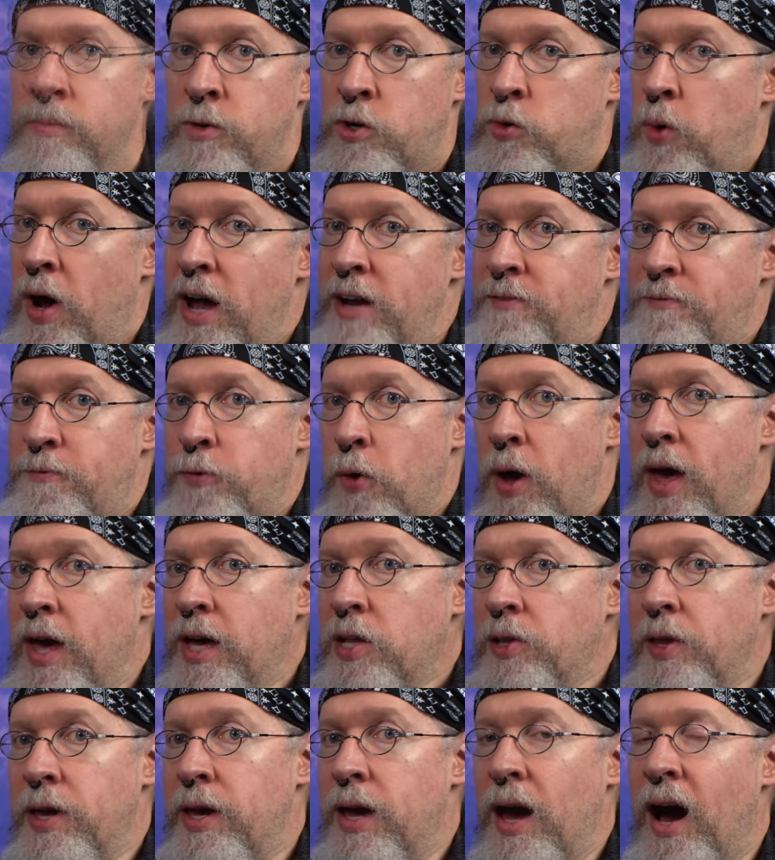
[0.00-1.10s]
Quite
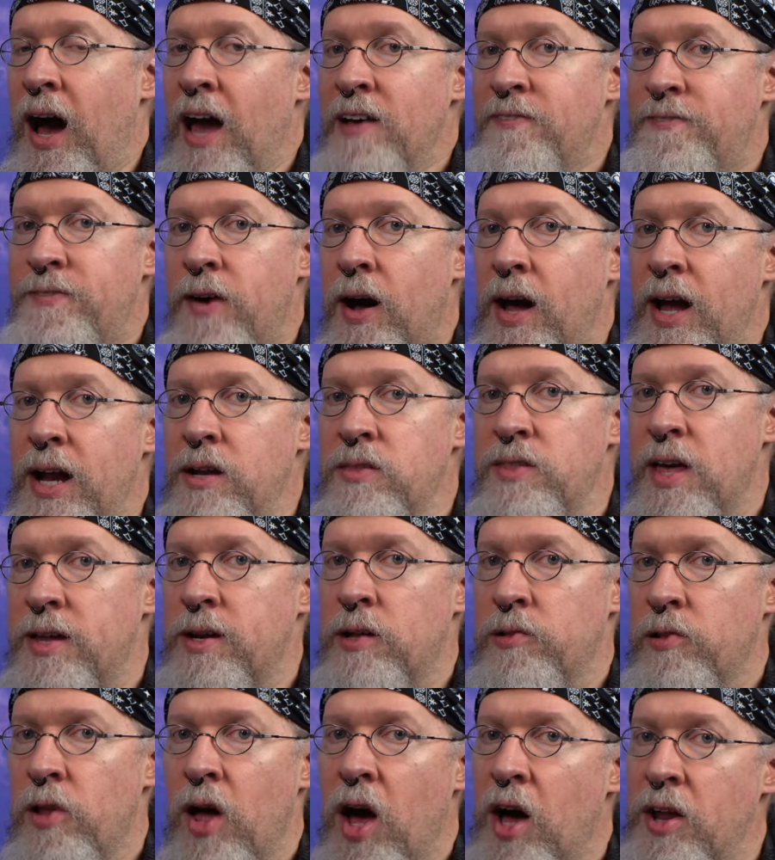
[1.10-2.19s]
frankly, I find that
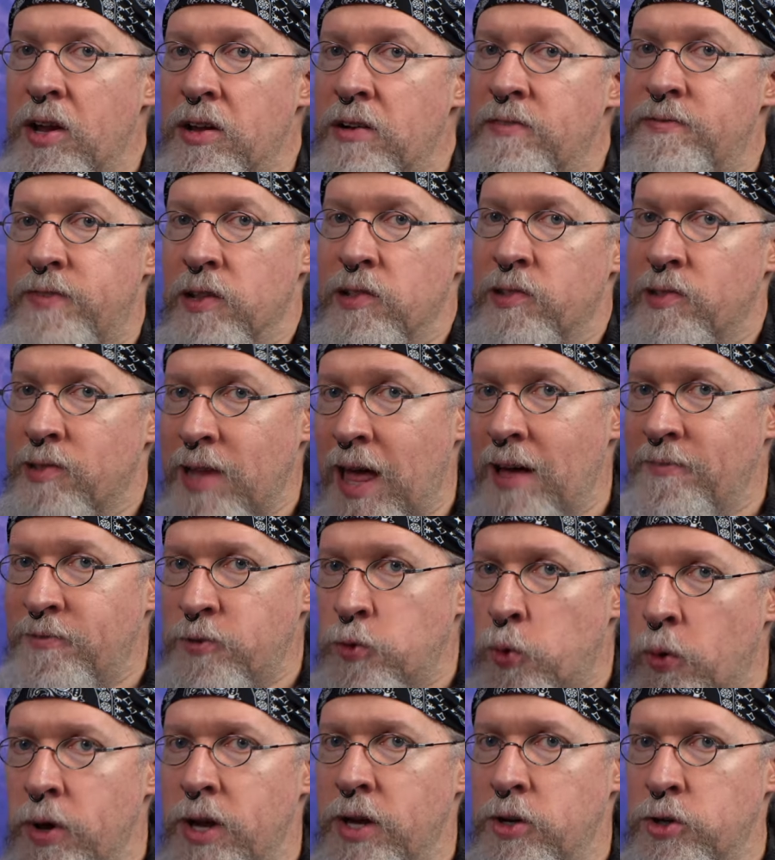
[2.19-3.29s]
a lot of
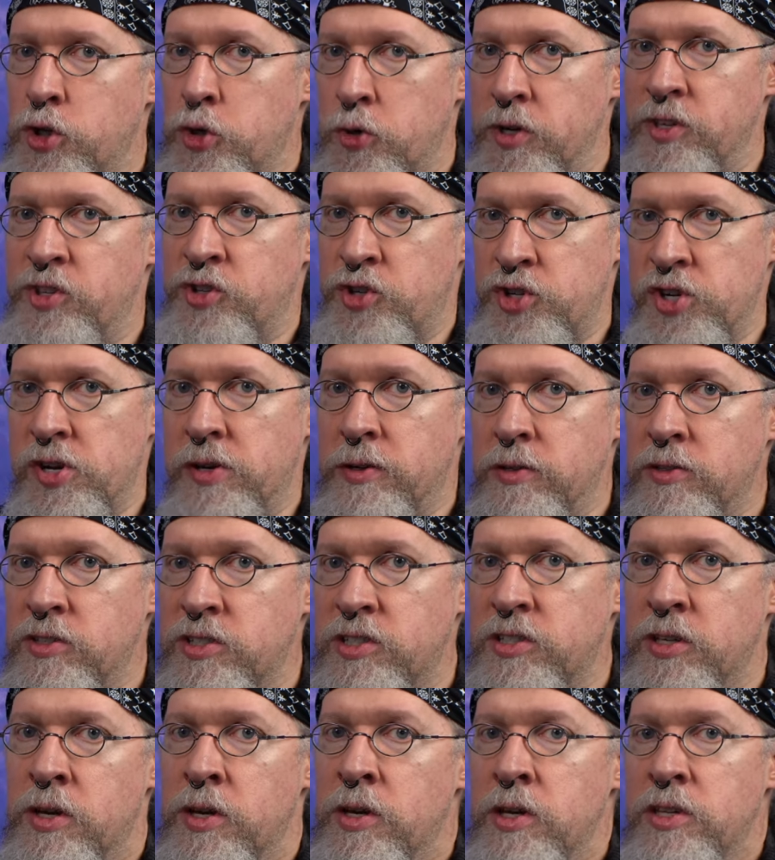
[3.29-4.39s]
left wing
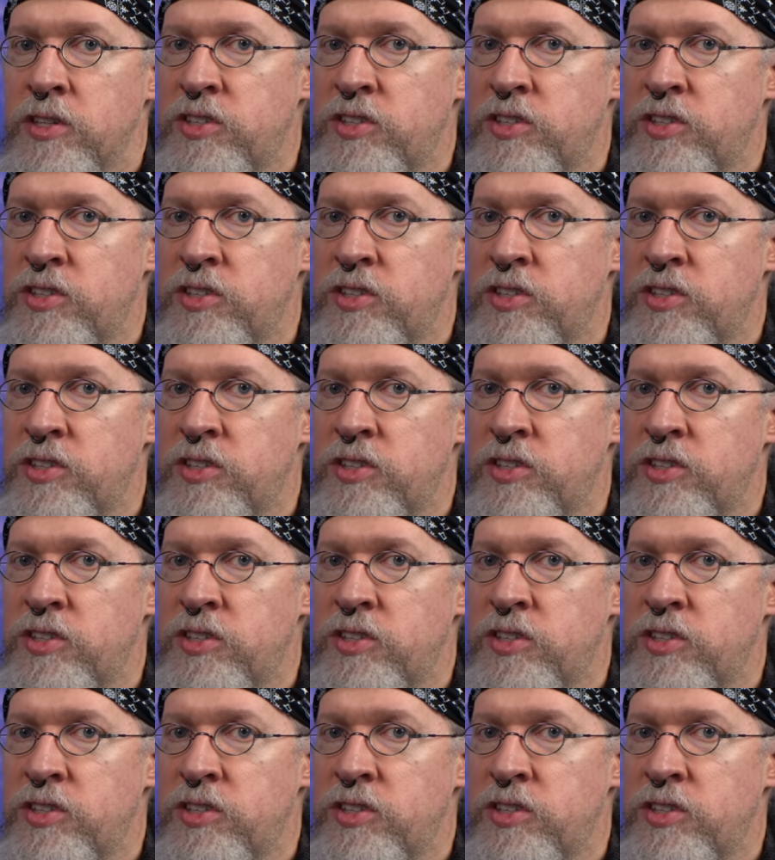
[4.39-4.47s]
Christians